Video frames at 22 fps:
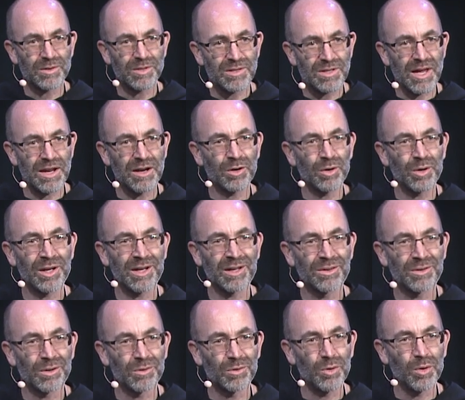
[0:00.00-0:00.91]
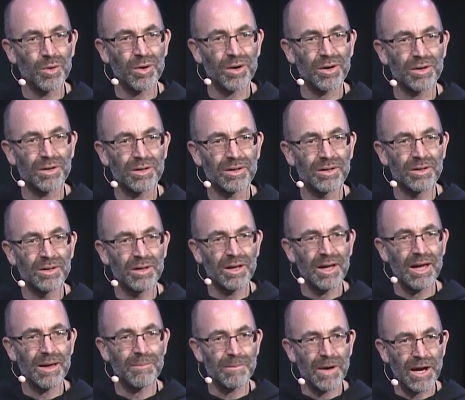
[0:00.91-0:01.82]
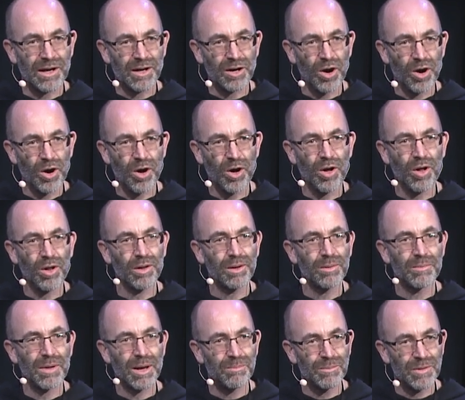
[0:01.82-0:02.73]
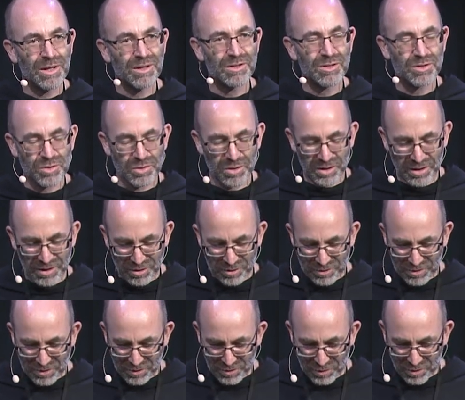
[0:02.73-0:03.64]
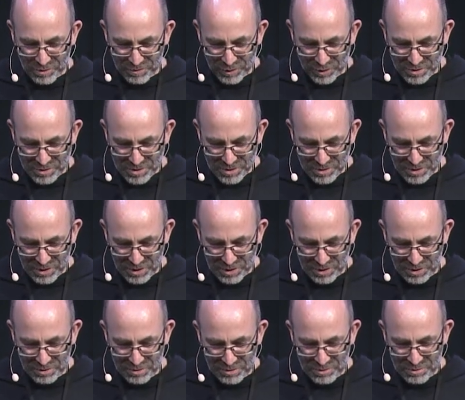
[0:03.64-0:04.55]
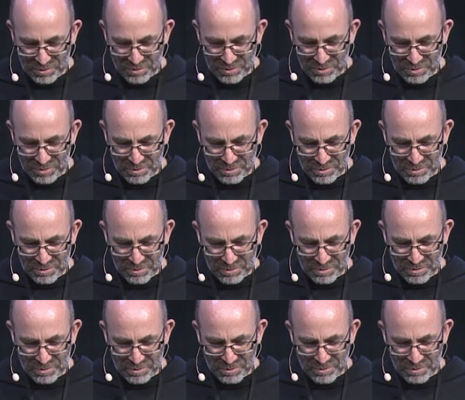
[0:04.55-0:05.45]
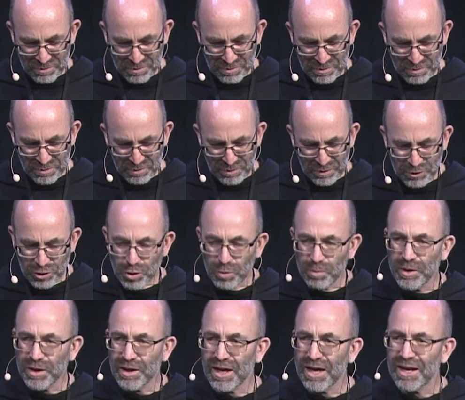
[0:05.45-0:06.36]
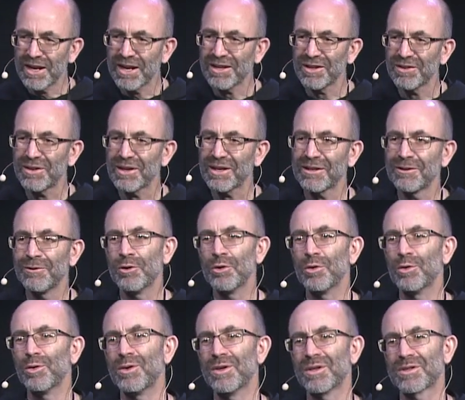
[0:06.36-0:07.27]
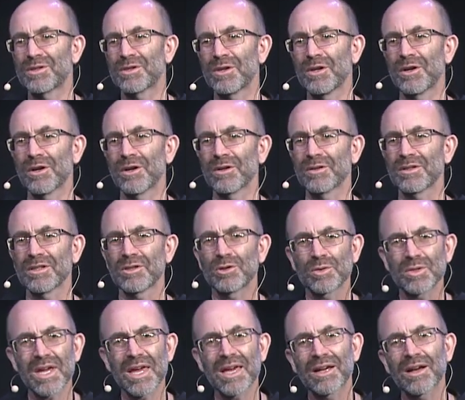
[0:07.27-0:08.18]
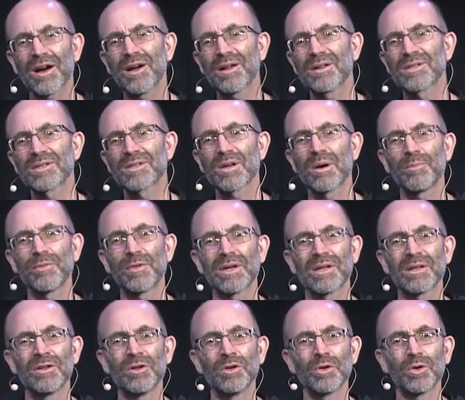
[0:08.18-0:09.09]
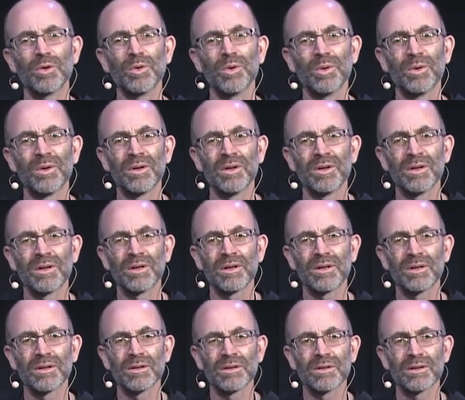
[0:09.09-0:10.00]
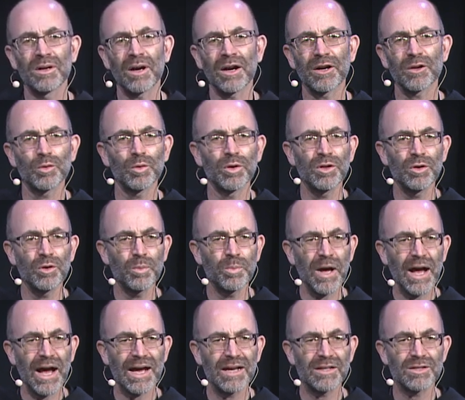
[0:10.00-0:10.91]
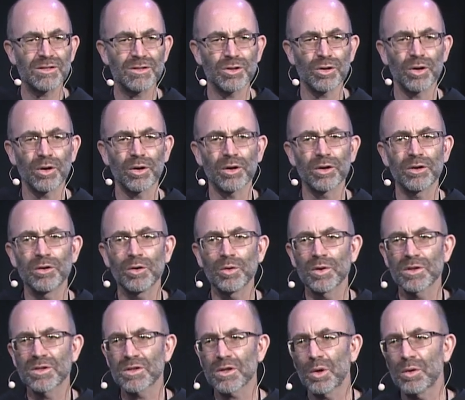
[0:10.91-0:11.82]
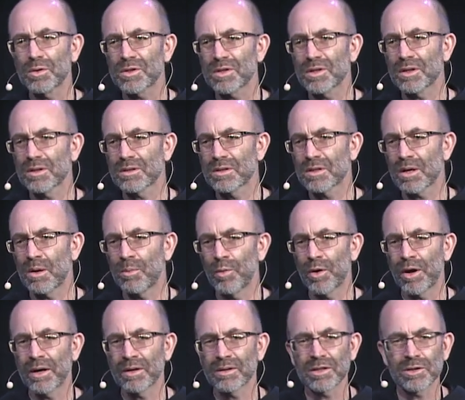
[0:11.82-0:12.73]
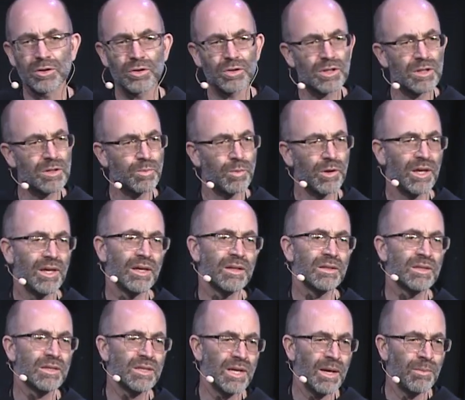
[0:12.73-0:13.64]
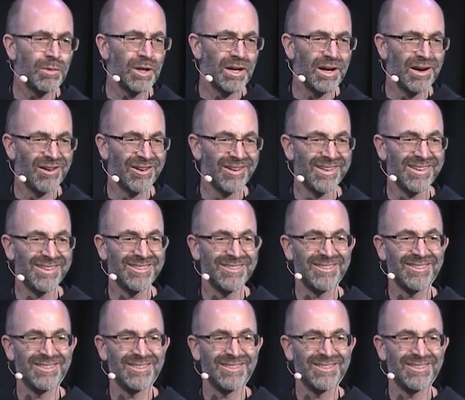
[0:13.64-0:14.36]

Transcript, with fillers: centering in the Lord and my call and my ministry here at the university. Did you begin anything new this year? Did you take on something new? Are you a new pastor or a new associate somewhere? Did you just begin seminary?